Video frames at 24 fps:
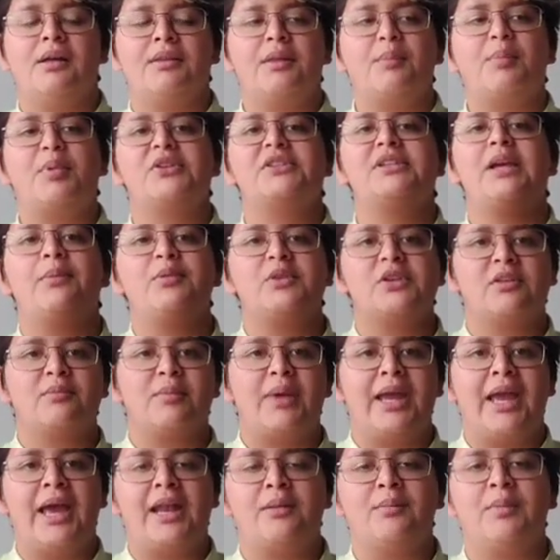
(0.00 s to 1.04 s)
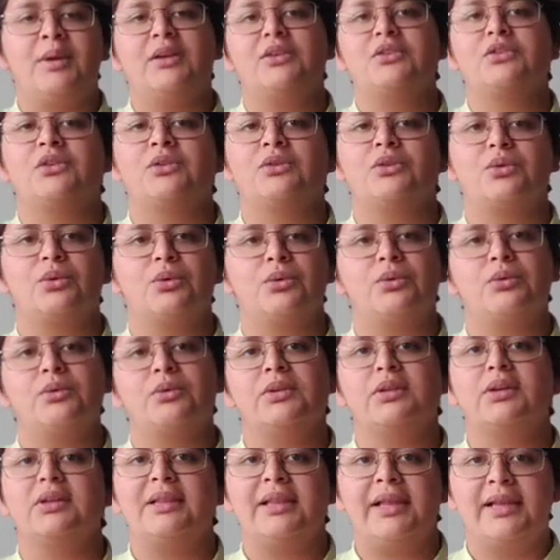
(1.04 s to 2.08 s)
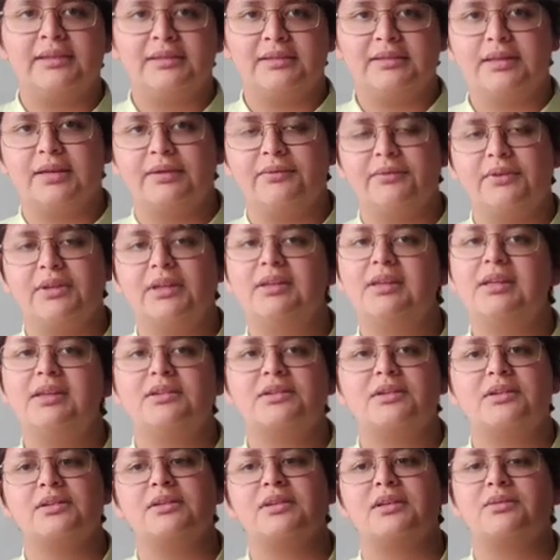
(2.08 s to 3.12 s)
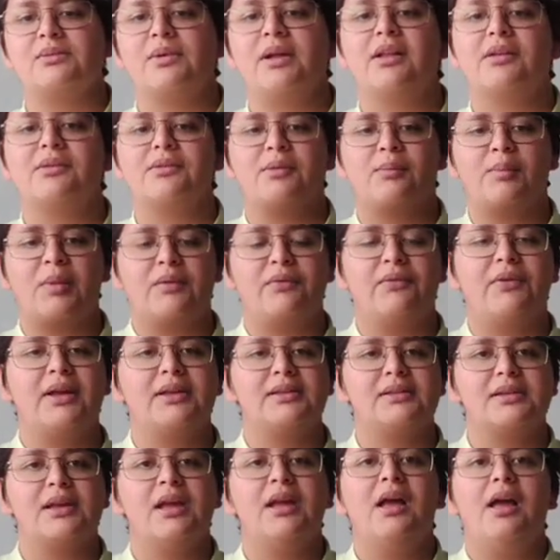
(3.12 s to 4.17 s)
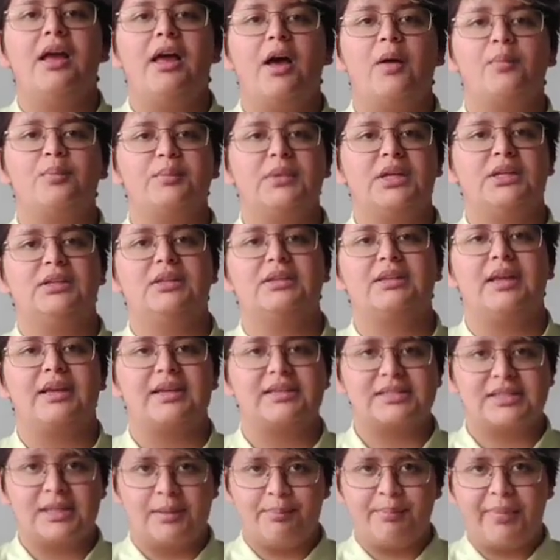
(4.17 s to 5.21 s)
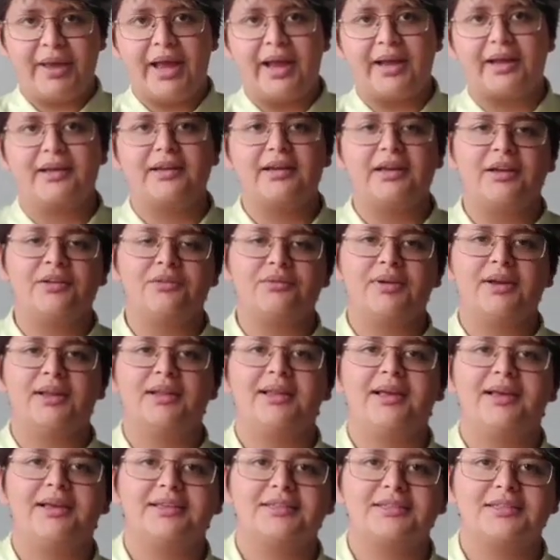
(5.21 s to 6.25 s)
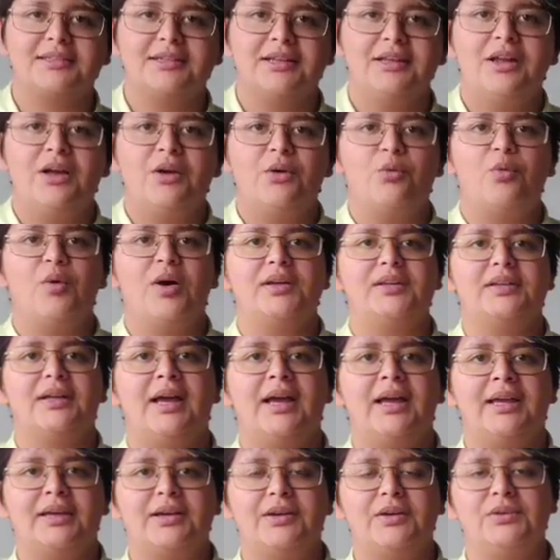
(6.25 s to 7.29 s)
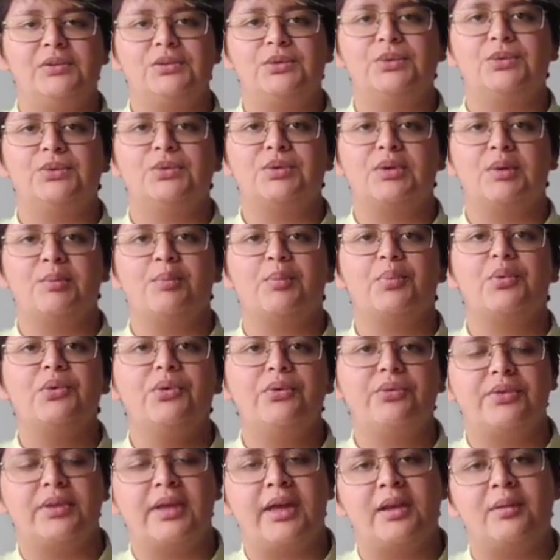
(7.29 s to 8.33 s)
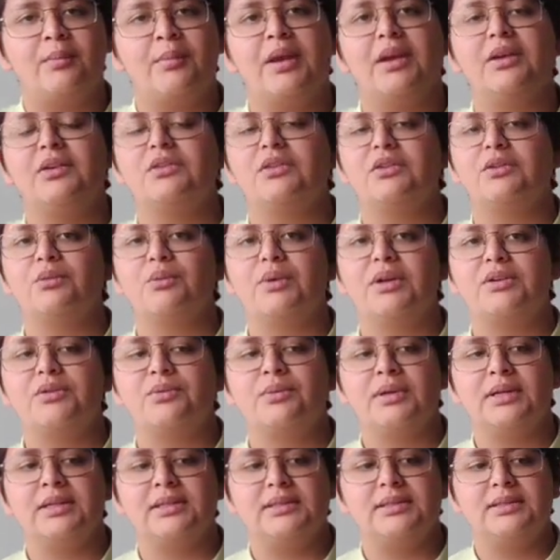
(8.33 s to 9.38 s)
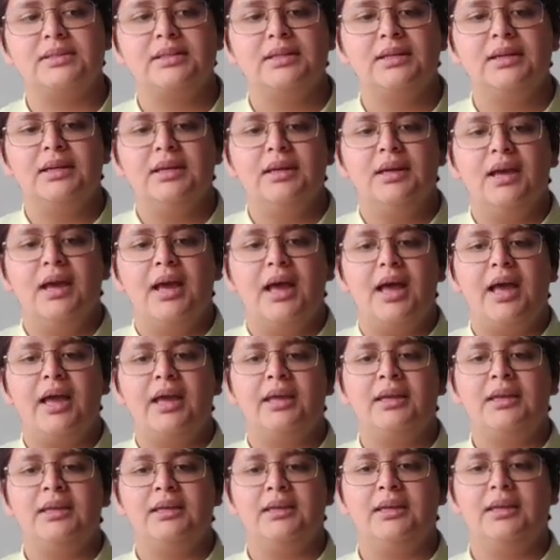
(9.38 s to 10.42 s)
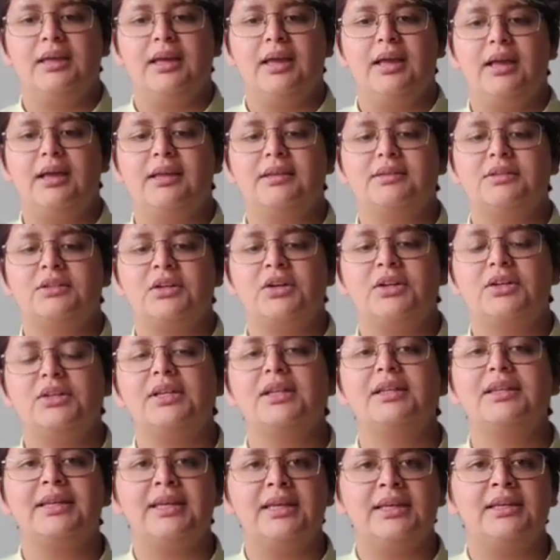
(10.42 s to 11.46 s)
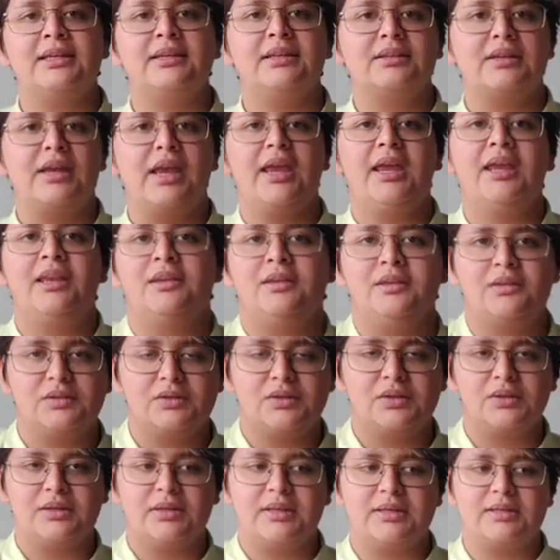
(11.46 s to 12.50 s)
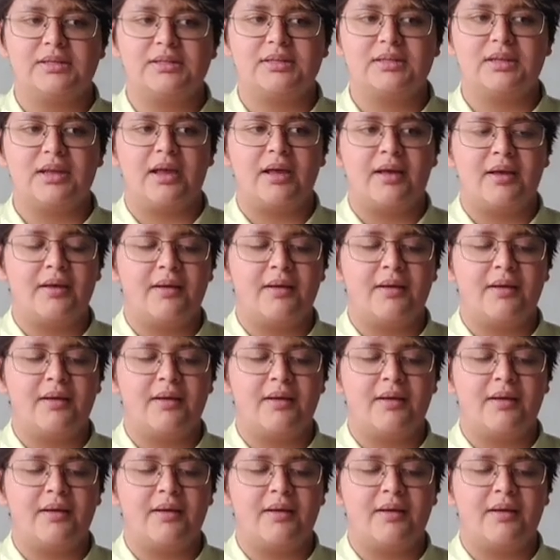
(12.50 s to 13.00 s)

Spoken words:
the perception of my animation through the lens of the teachers as well as from my friends helped me to take a step back and realize what I could do to improve the animation, which was I started to lean into this